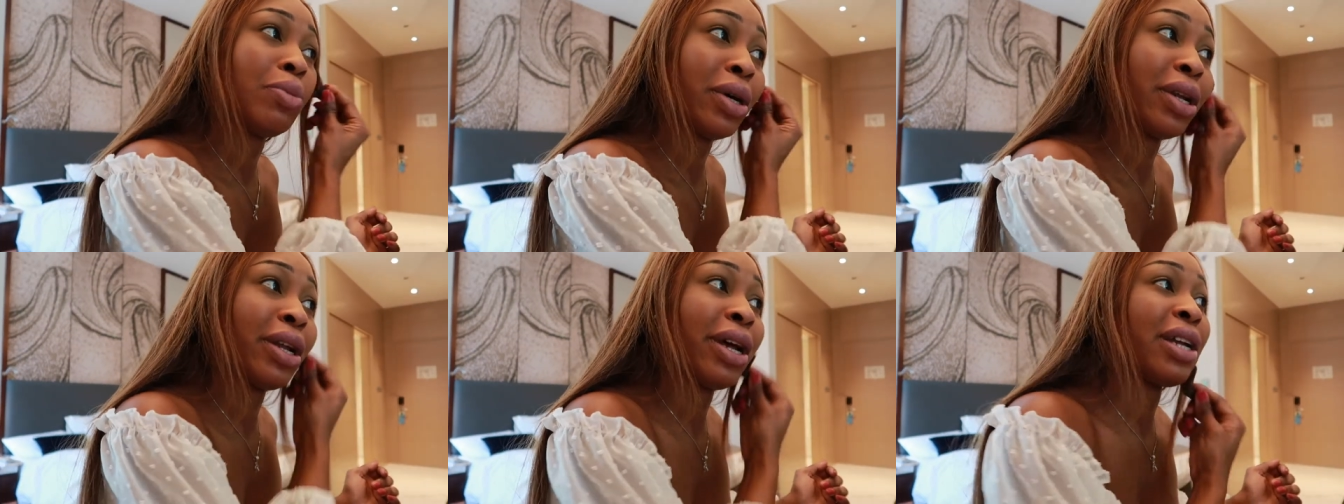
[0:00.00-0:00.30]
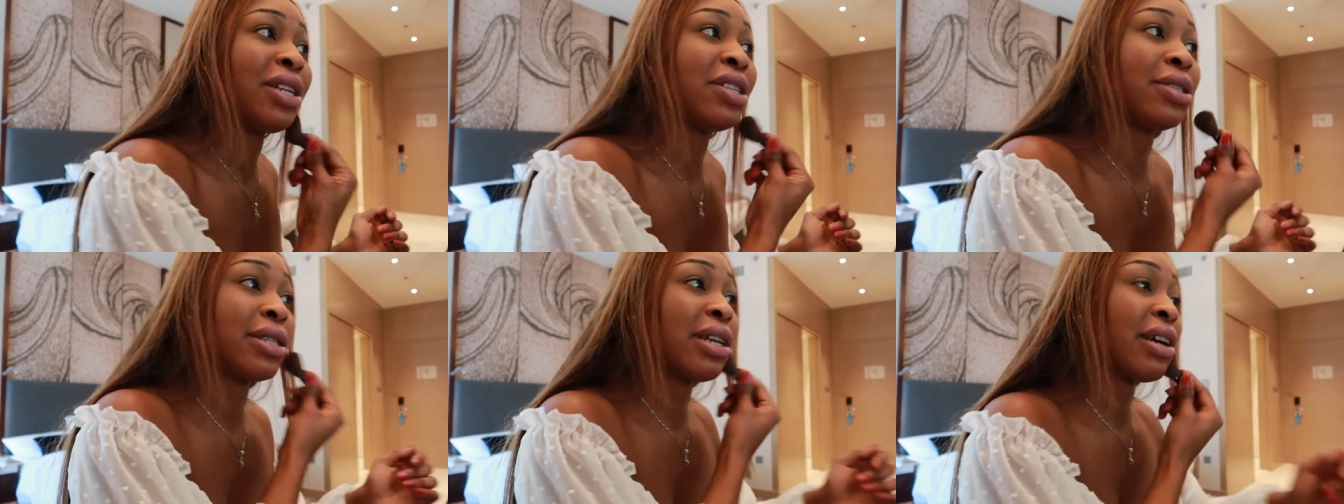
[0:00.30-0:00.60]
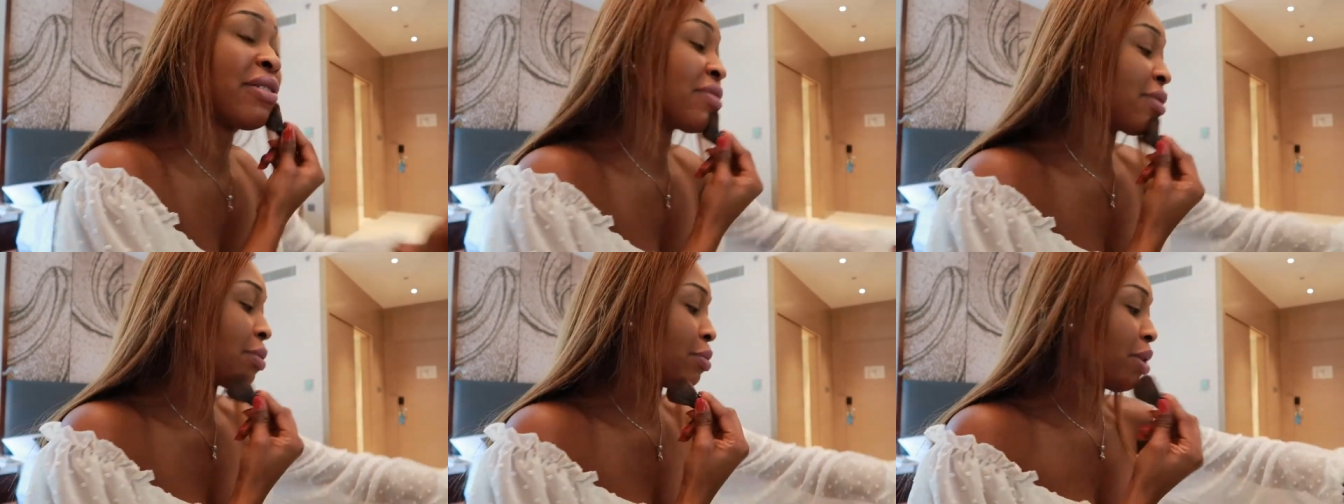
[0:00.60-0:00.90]
but I just
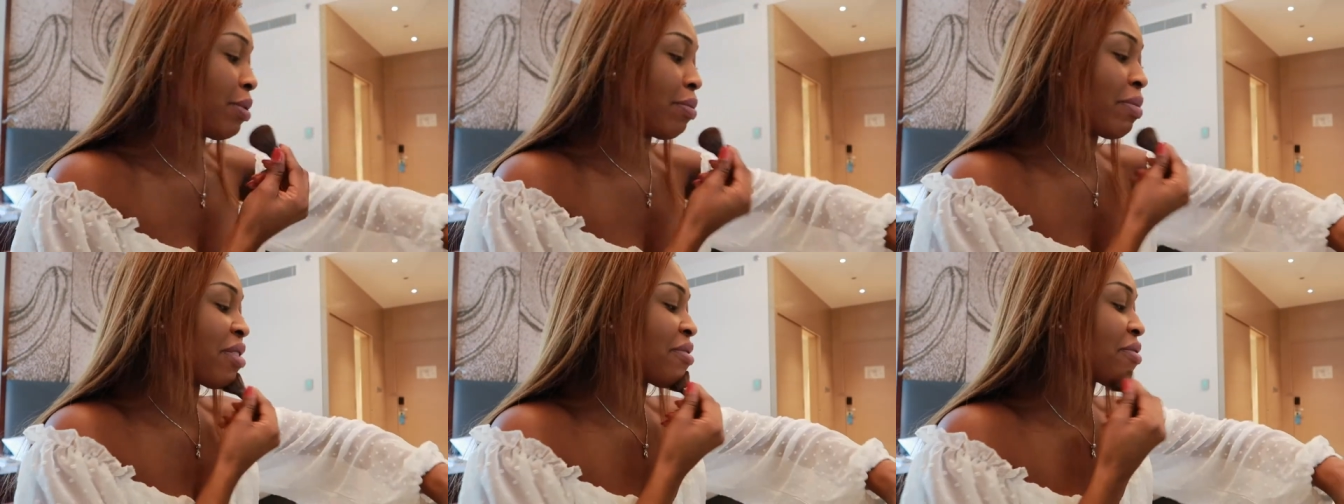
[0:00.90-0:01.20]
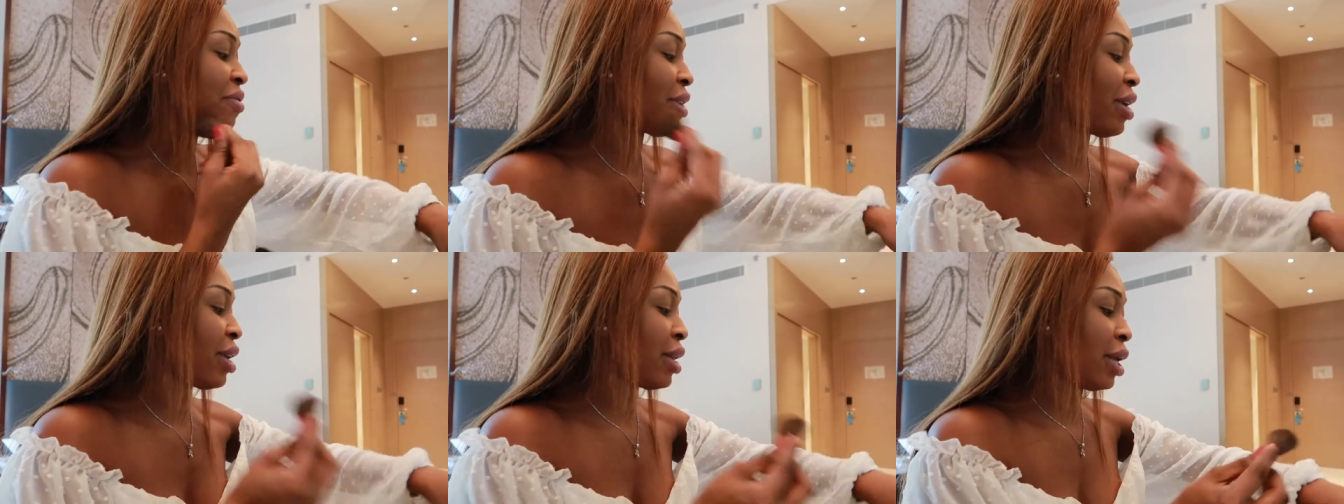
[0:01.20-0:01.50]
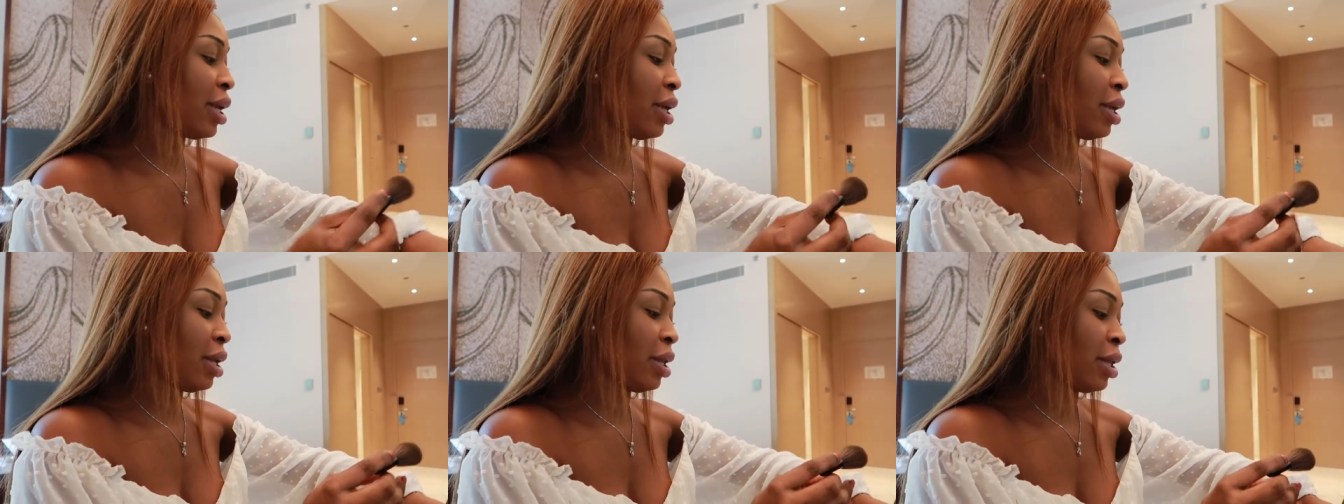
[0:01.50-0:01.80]
have to meet my
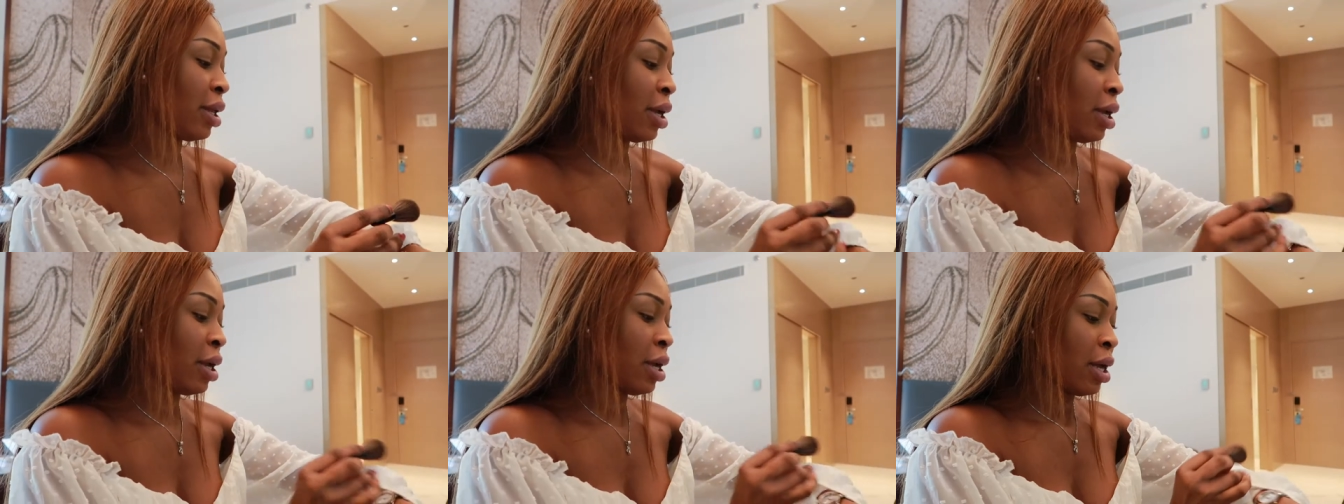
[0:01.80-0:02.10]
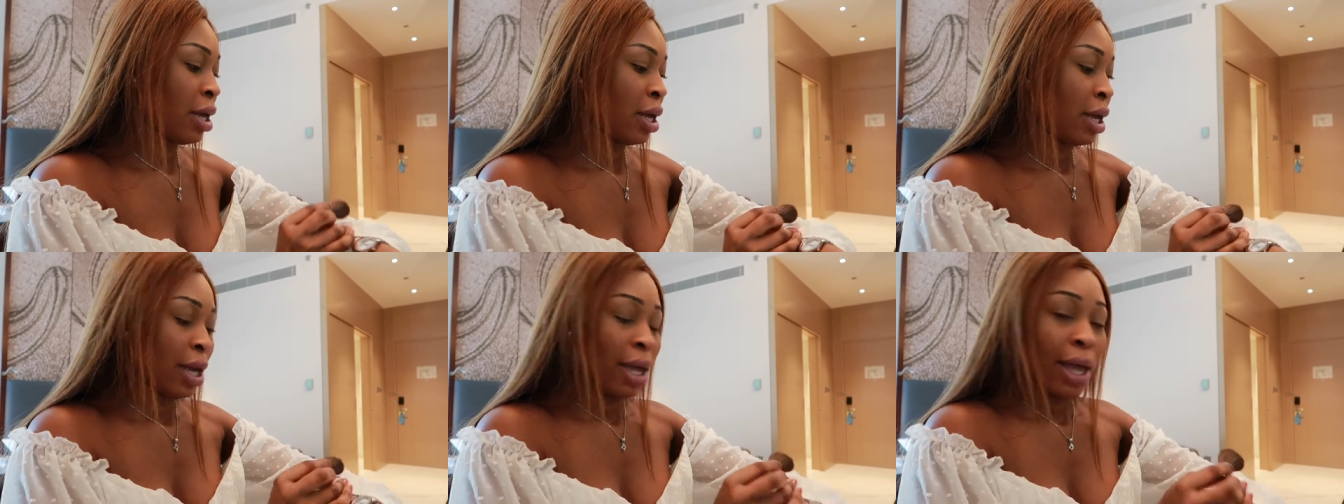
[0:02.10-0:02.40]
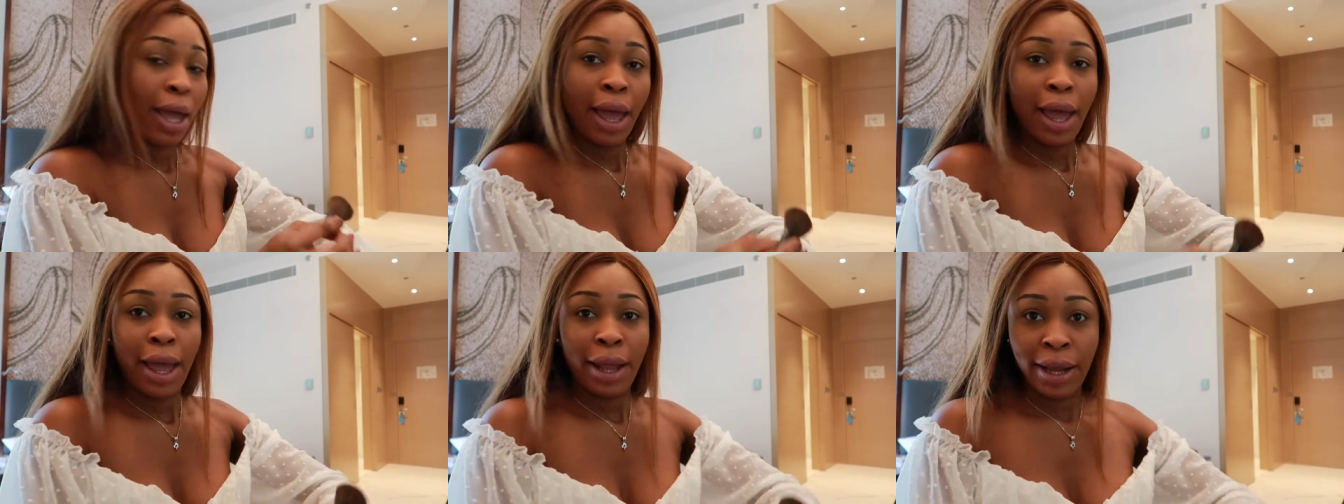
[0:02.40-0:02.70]
friend in
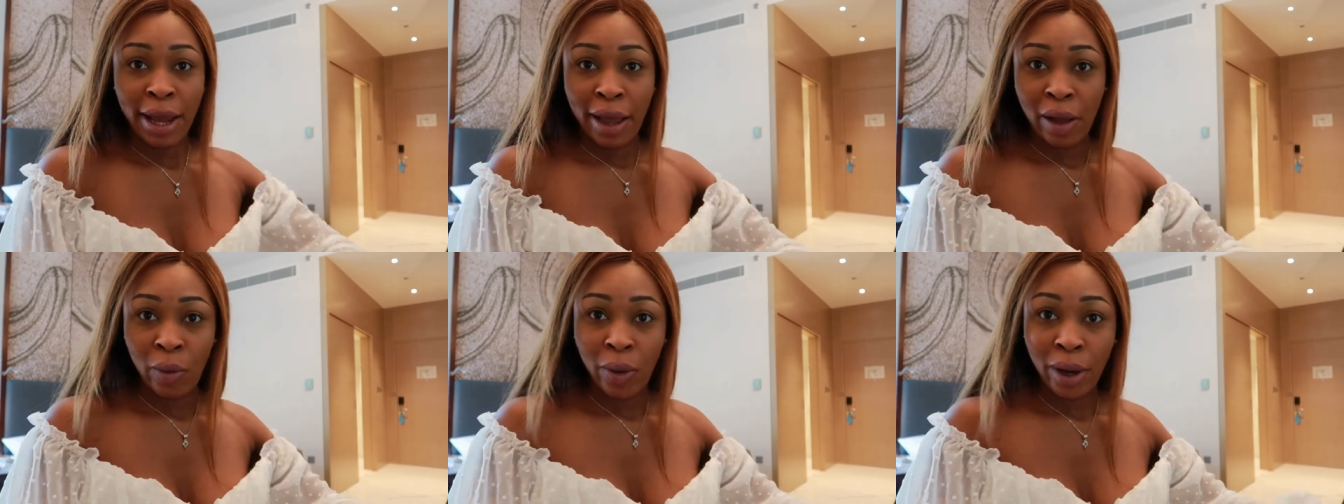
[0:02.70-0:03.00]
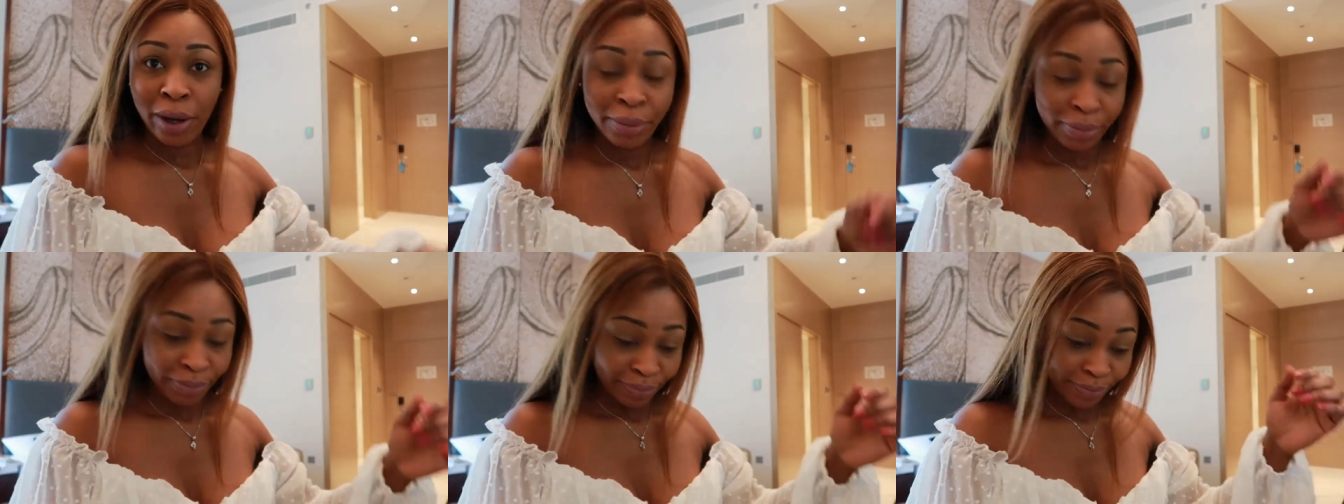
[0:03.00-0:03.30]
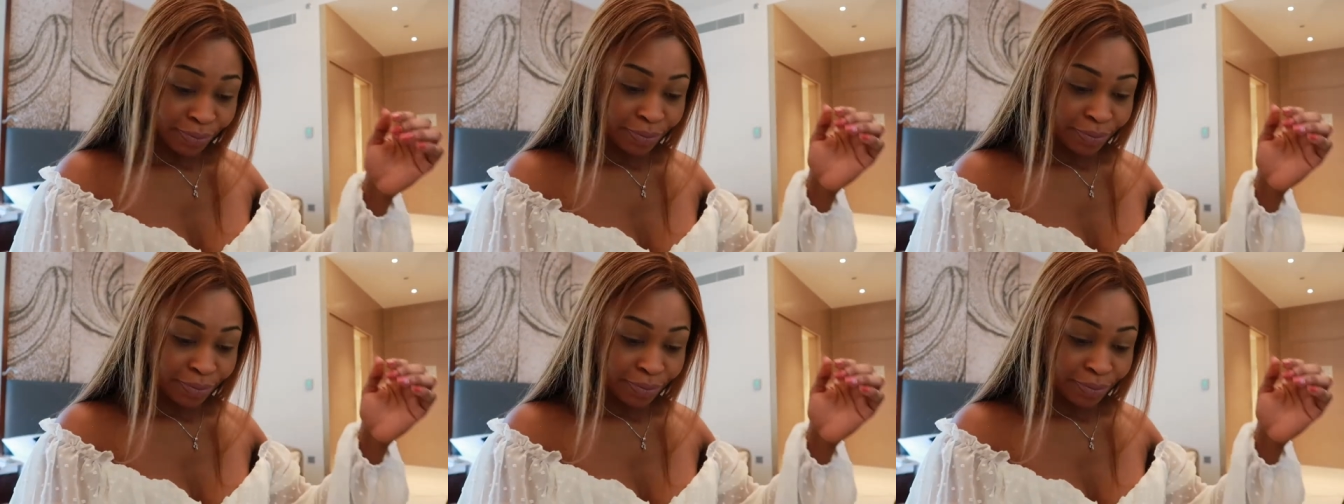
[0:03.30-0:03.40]
an hour